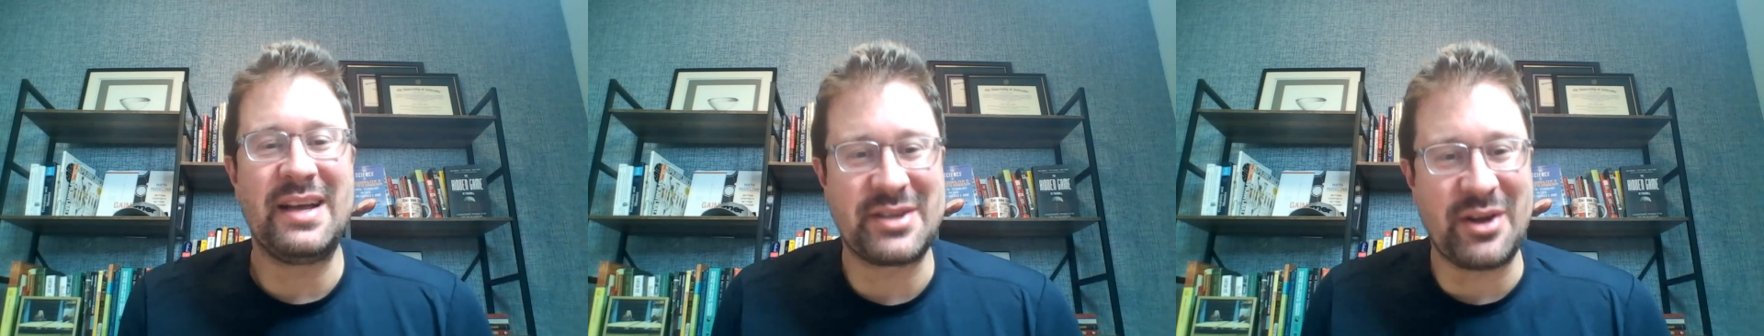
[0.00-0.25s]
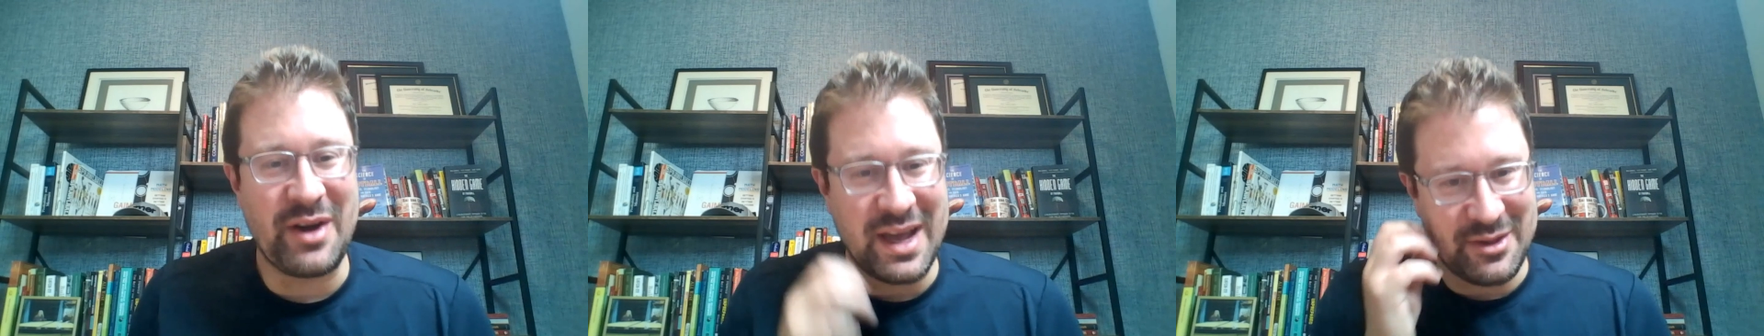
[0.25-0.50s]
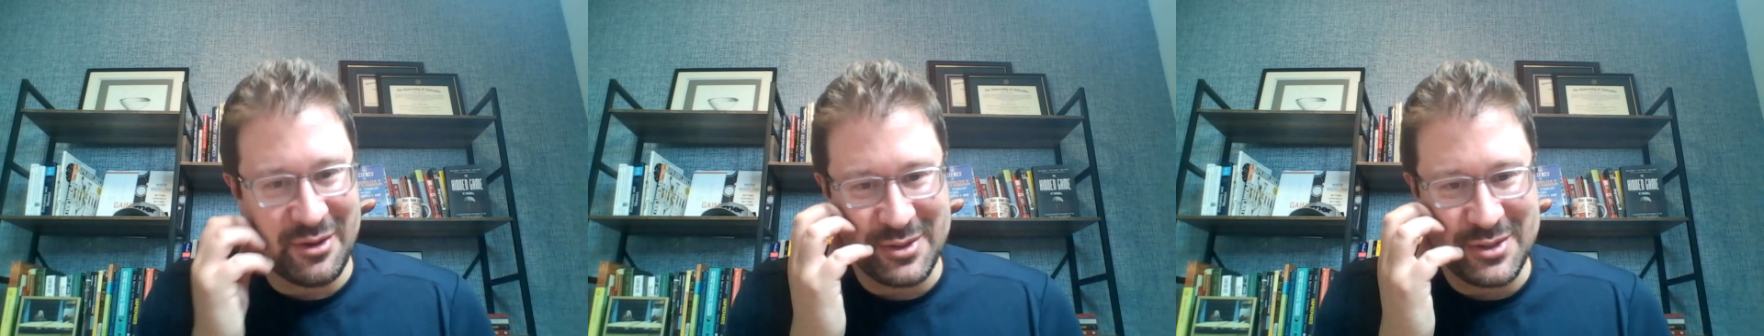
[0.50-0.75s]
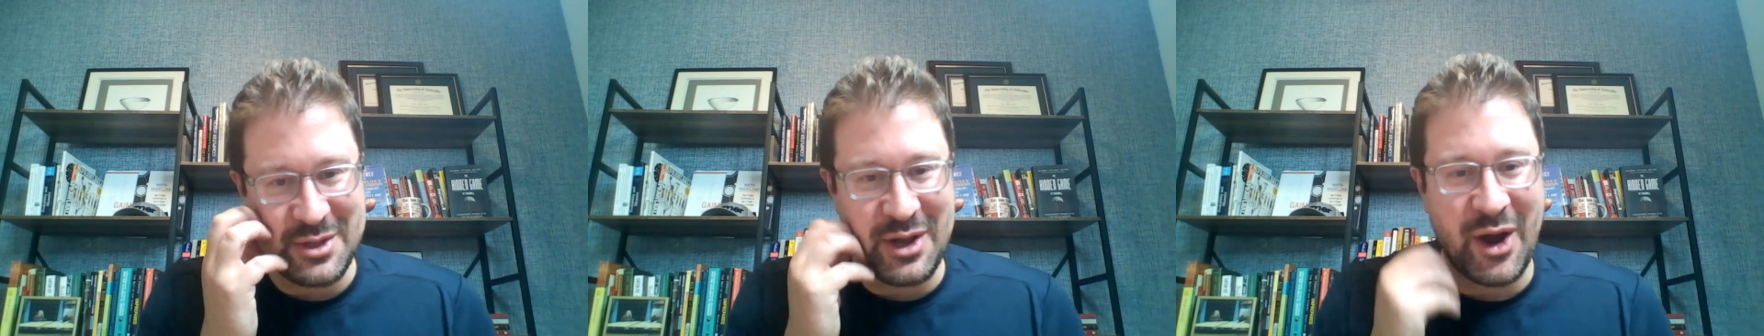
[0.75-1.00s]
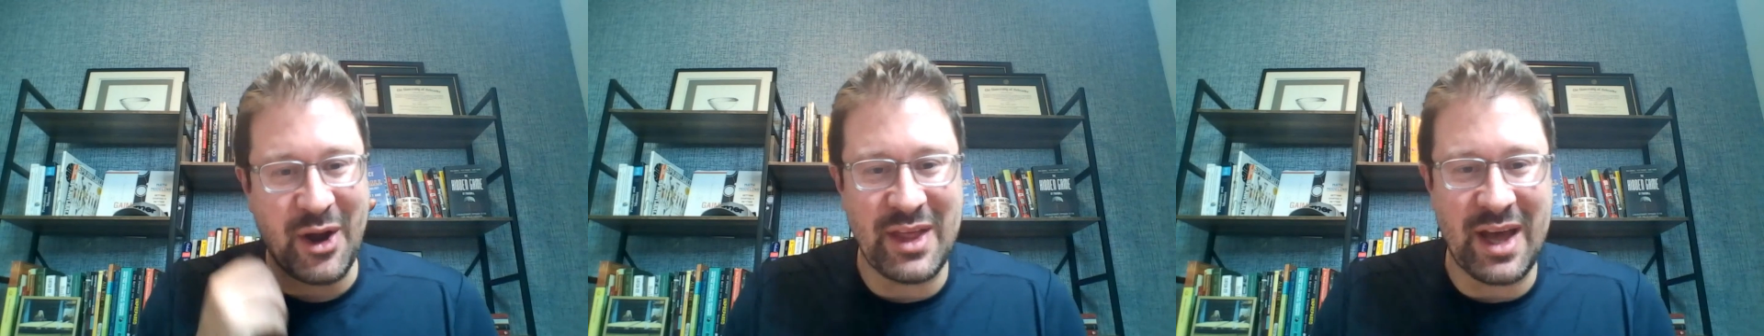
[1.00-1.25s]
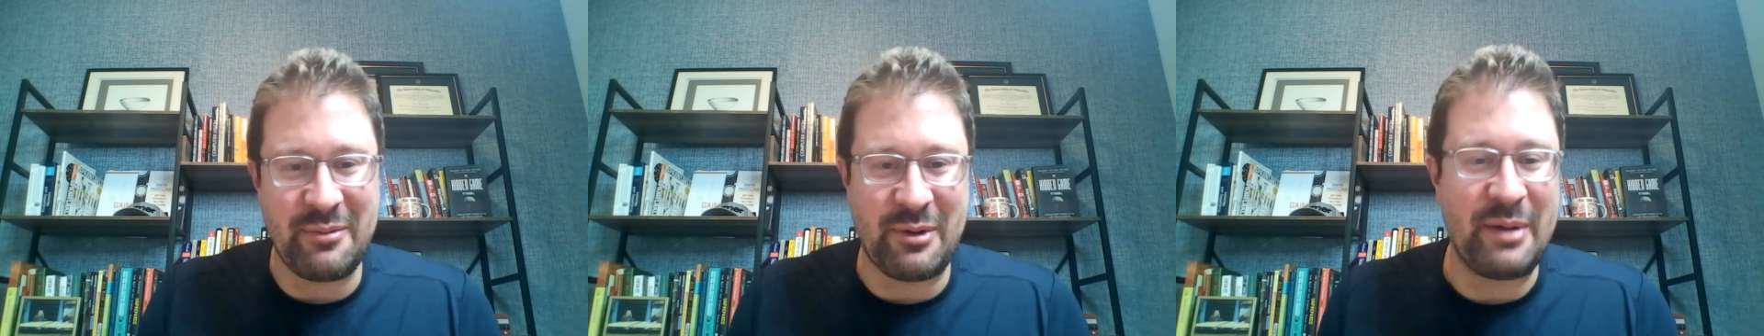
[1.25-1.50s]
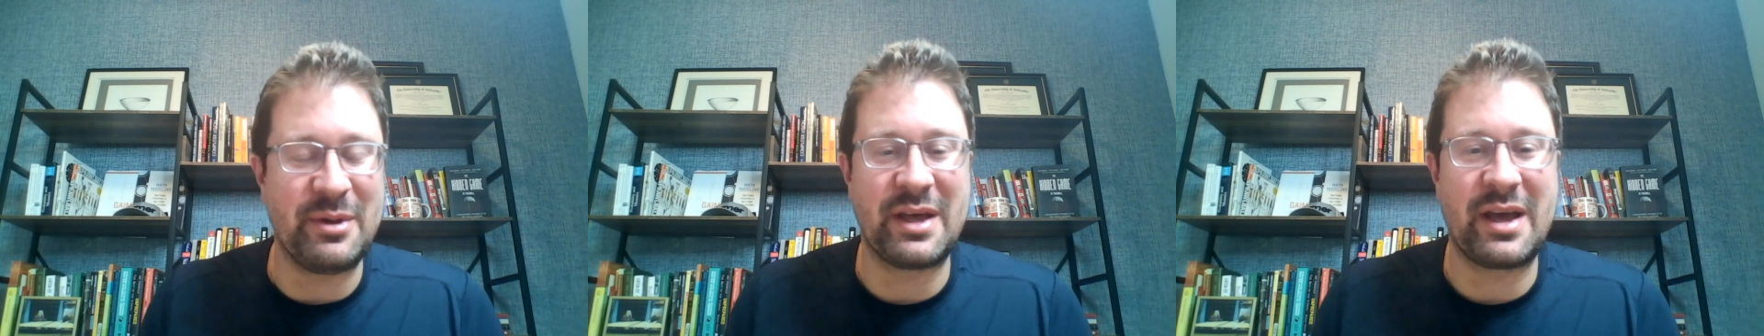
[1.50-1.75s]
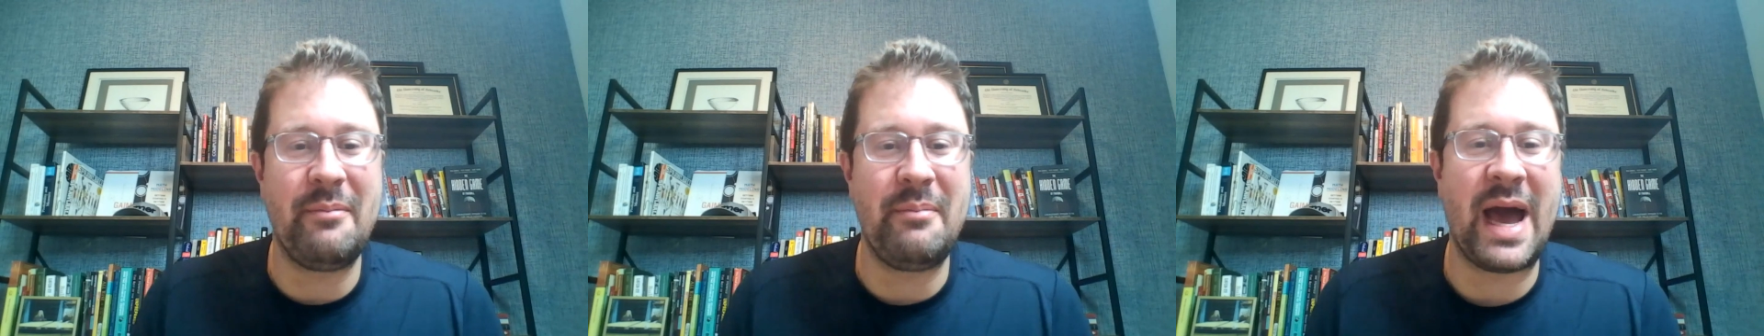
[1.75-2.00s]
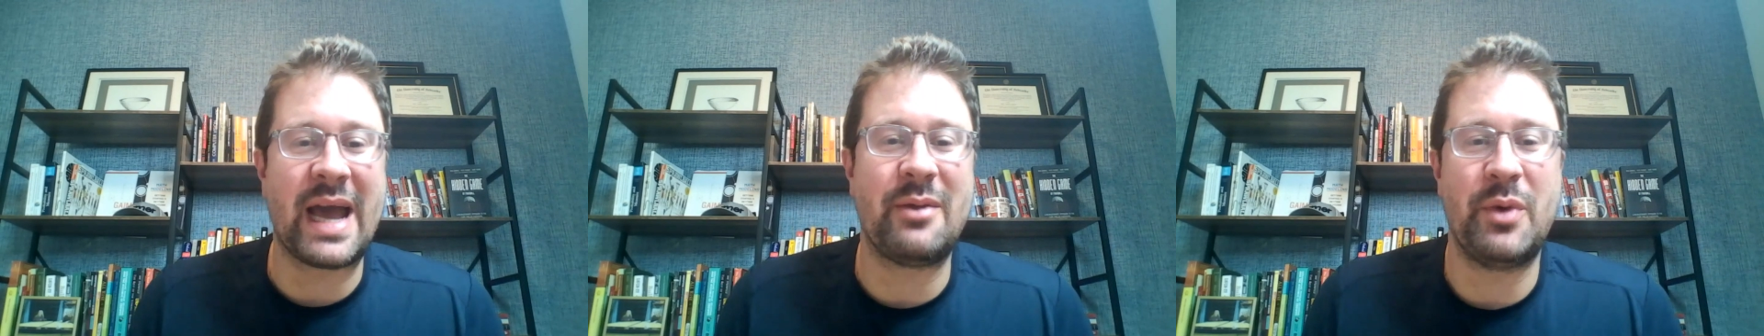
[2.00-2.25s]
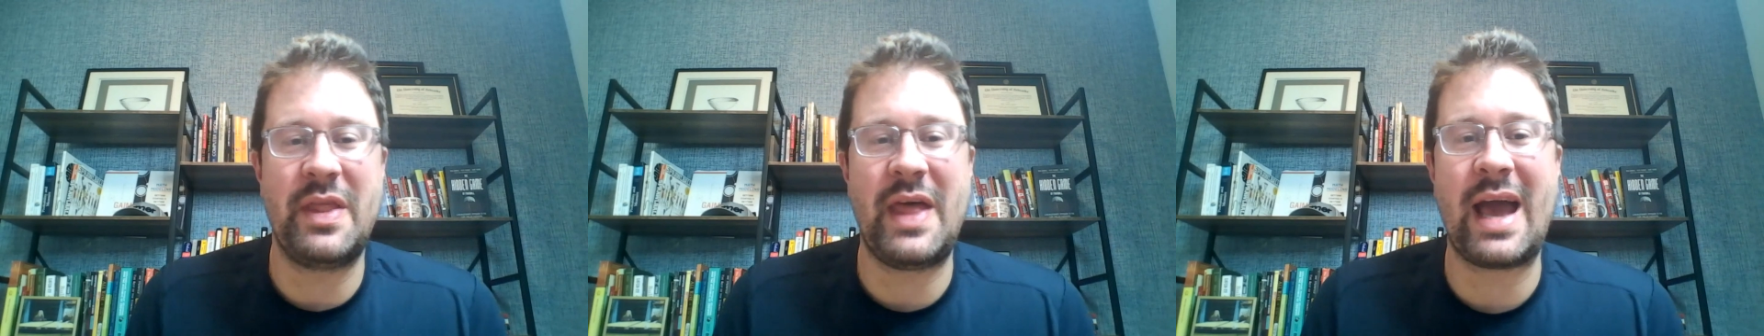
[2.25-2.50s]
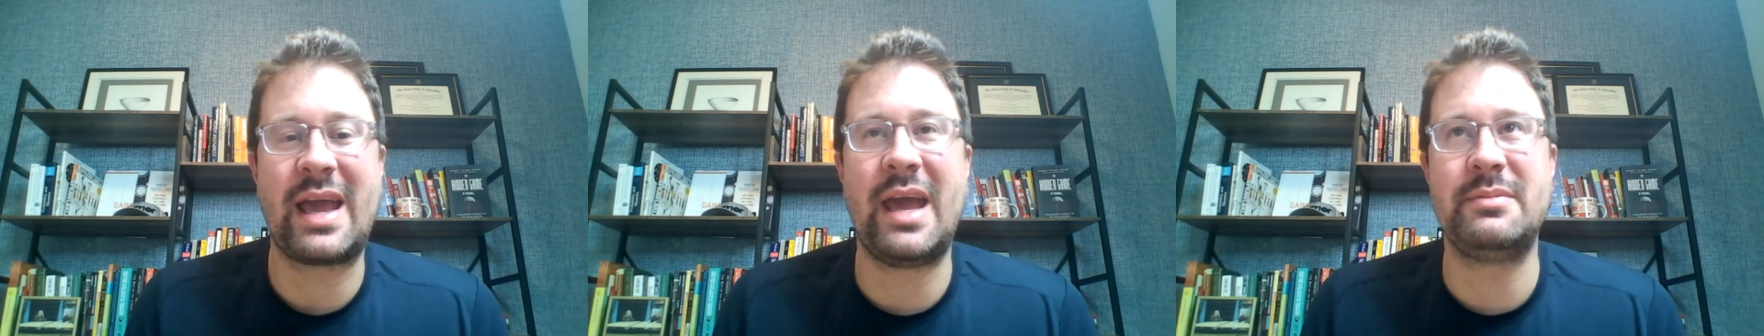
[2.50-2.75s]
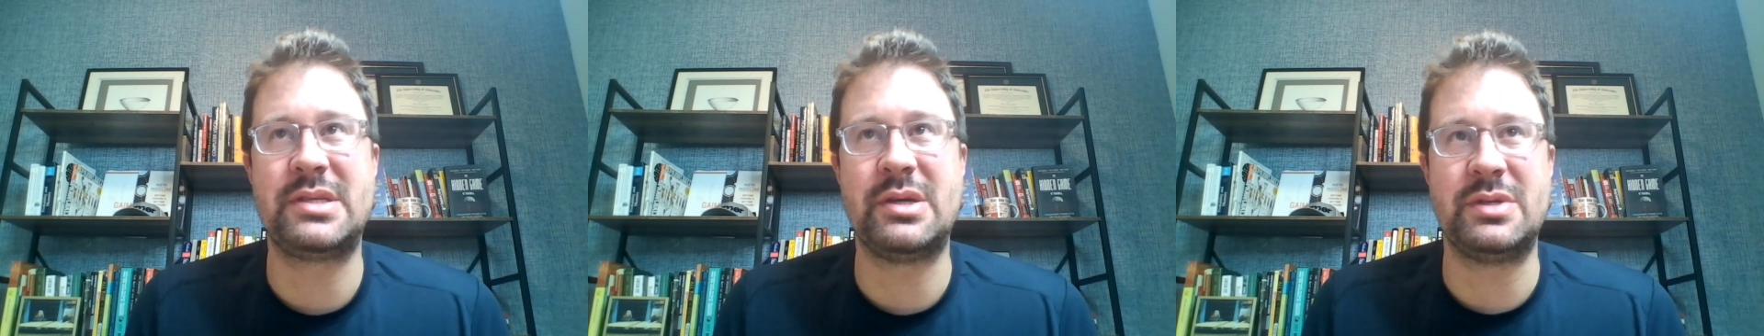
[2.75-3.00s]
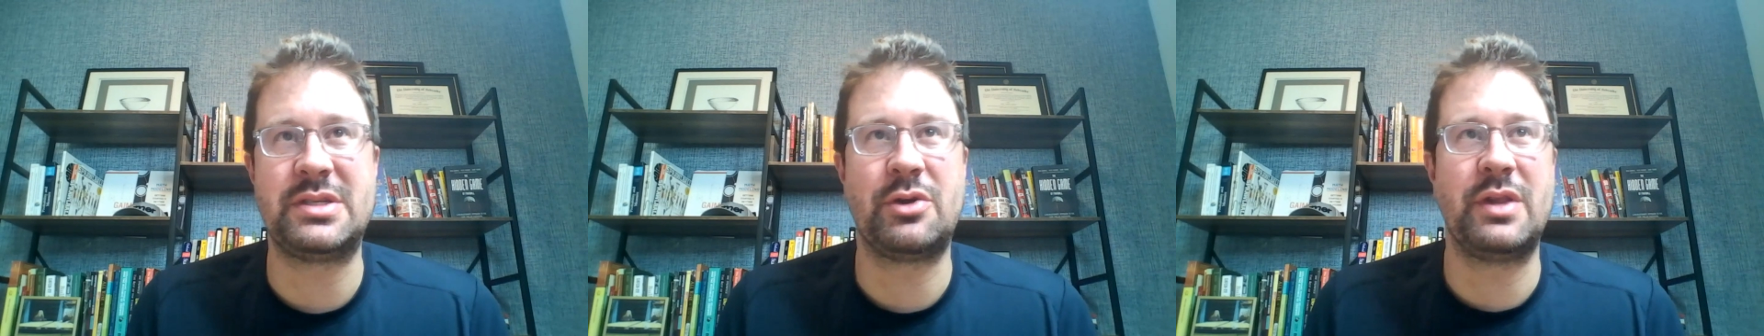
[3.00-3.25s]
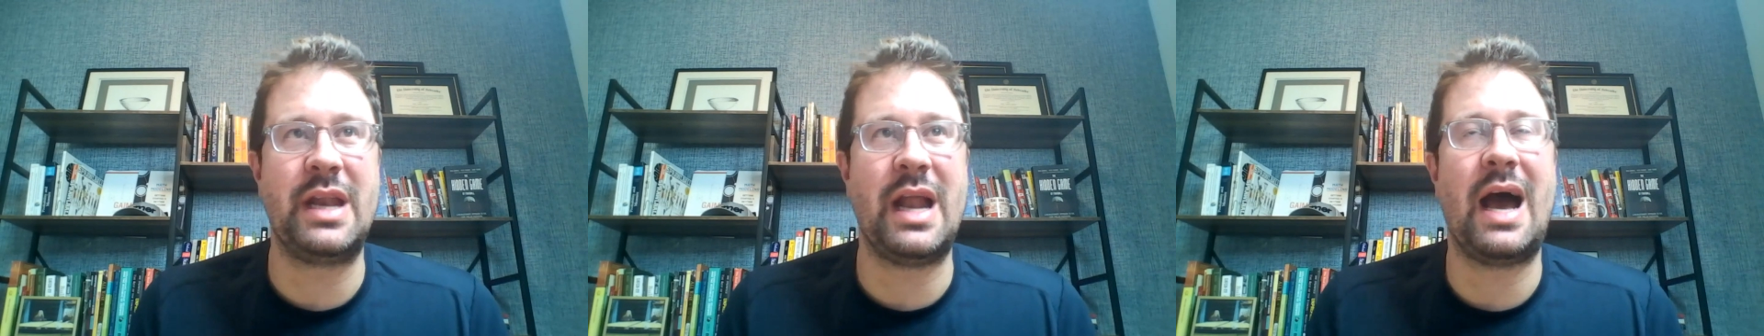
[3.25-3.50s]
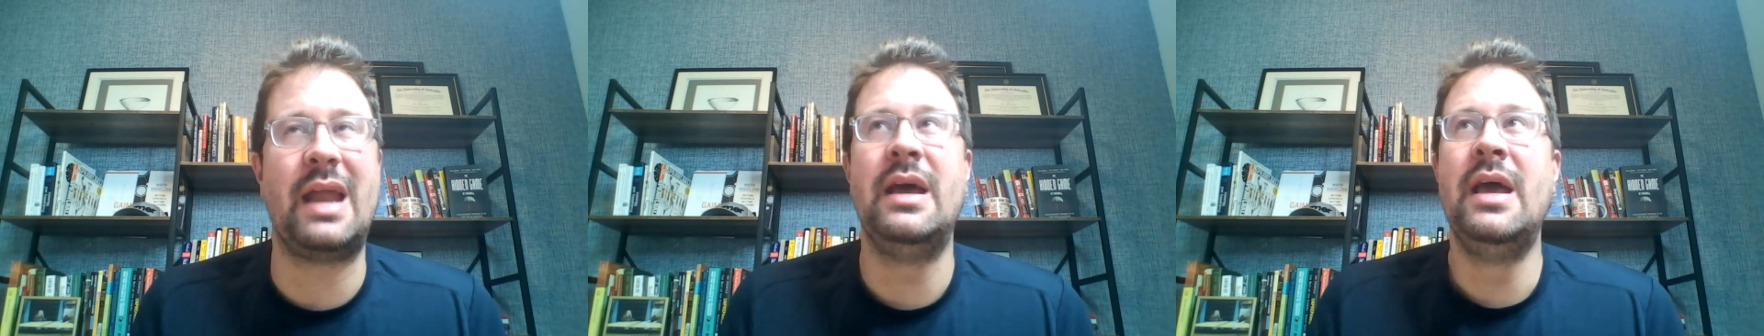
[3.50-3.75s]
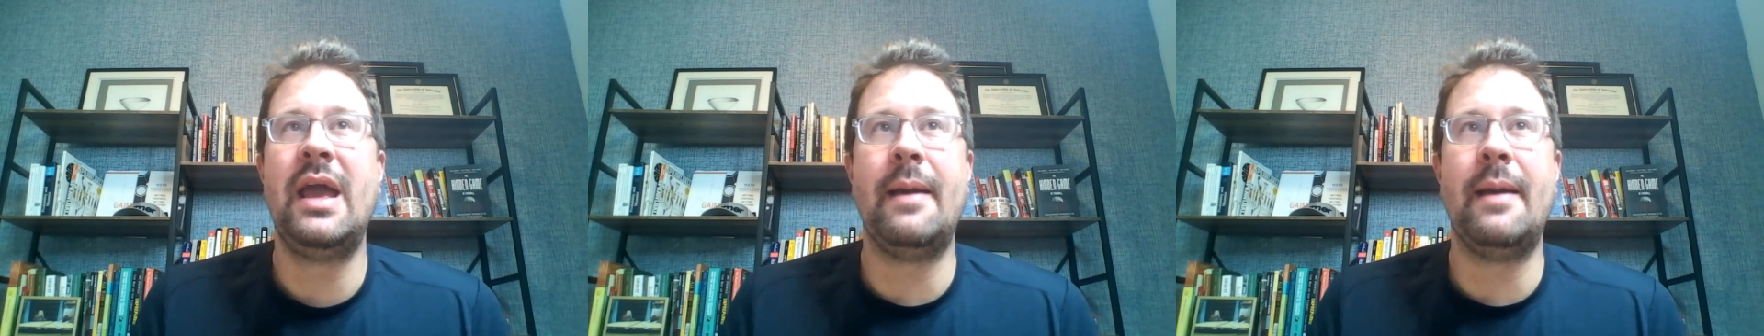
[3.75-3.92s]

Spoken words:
starting at their own 2-yard line, were able to come back and win that game. So it's certainly not